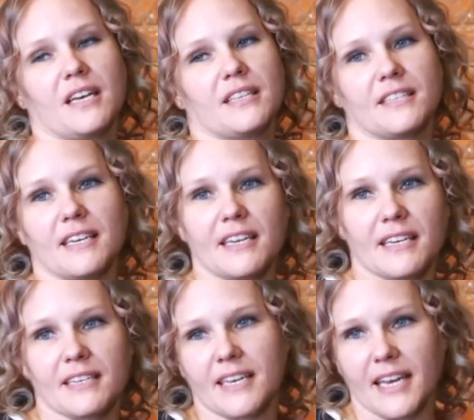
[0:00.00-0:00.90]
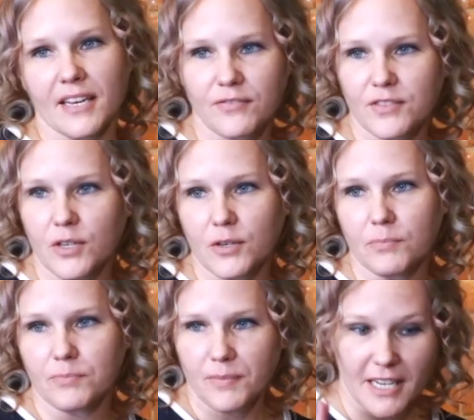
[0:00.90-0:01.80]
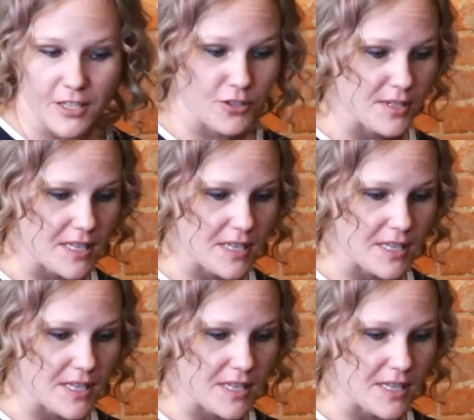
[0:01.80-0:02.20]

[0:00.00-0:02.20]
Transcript: that they gave the entry